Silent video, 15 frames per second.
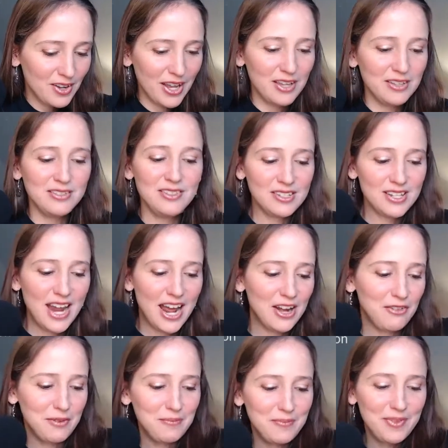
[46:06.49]
Okay, just
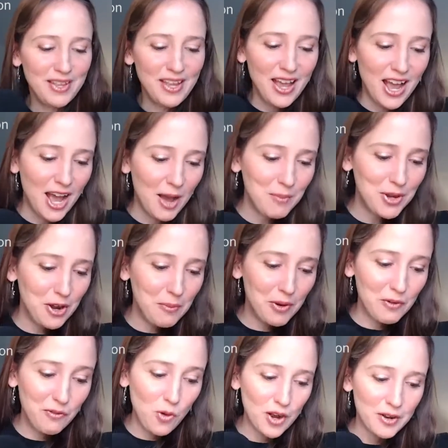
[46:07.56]
9 of them. I'm on
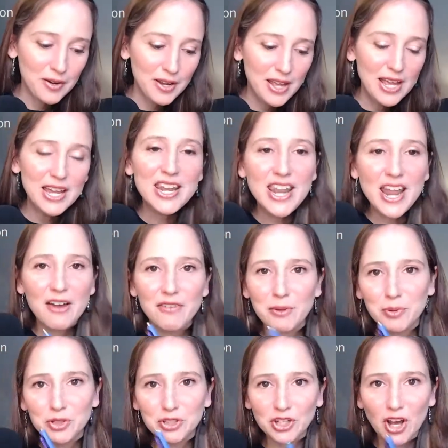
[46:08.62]
number 4.
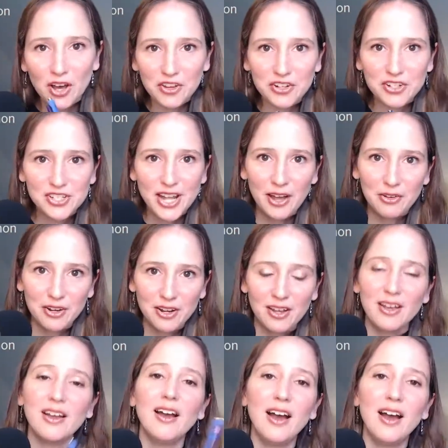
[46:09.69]
Never put others down.